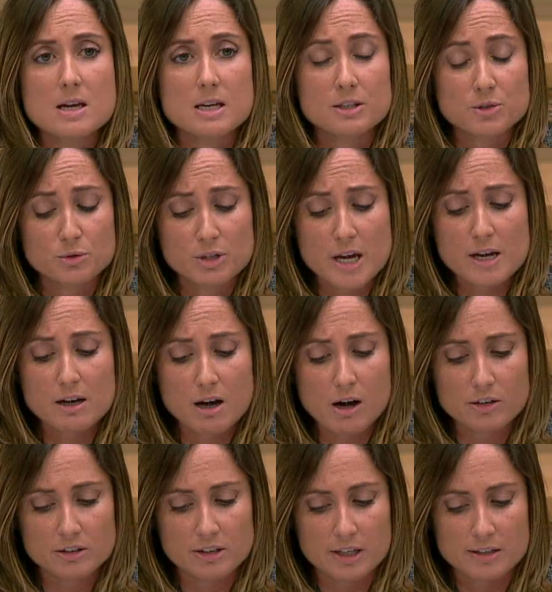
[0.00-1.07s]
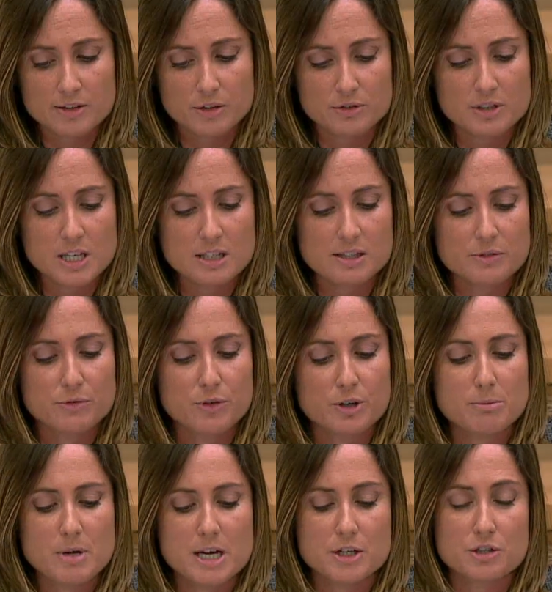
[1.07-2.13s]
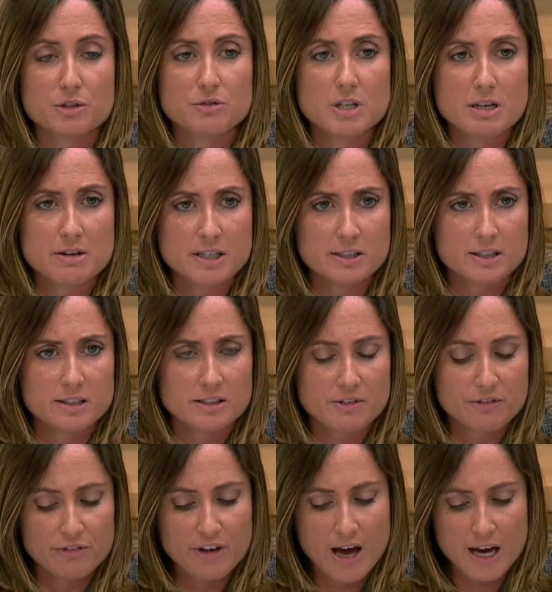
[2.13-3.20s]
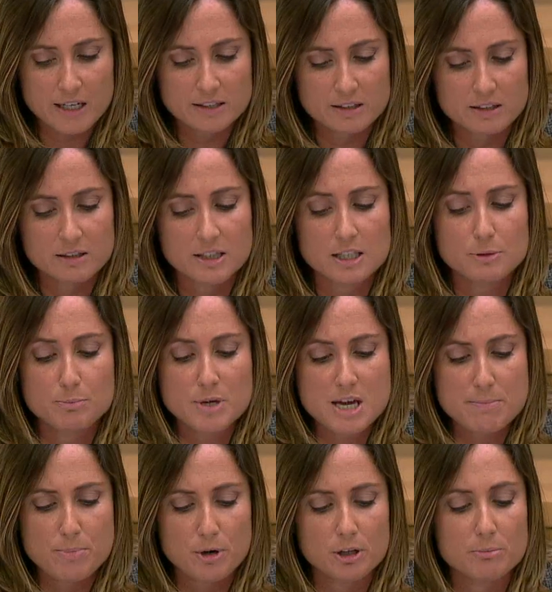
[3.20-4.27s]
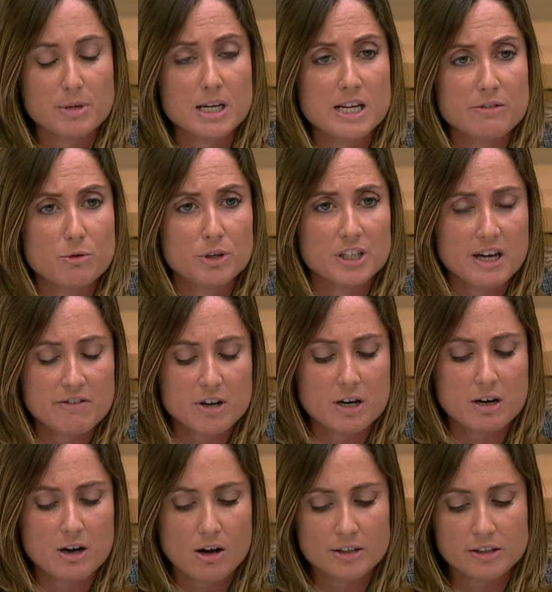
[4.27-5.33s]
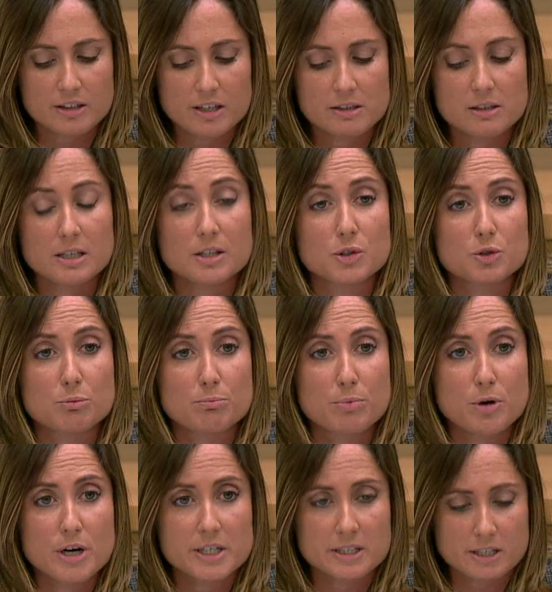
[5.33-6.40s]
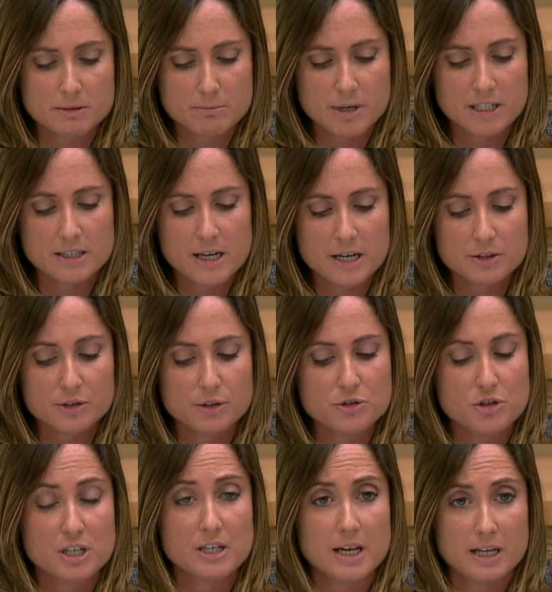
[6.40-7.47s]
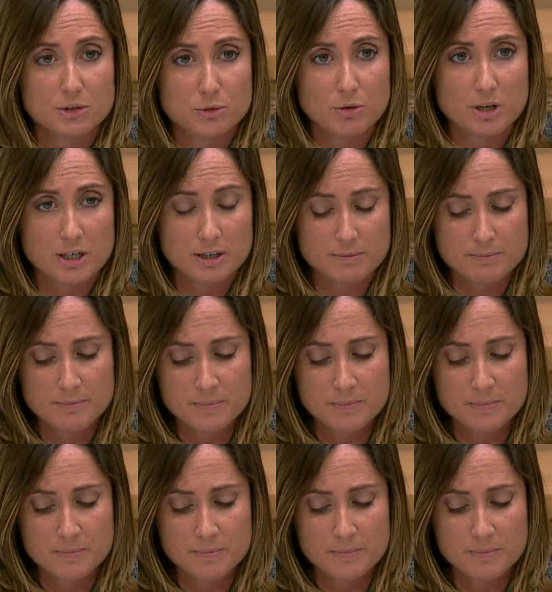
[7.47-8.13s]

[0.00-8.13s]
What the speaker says: In today's context of disinformation, the risk is in fact that people believe whatever content is supported by their social network.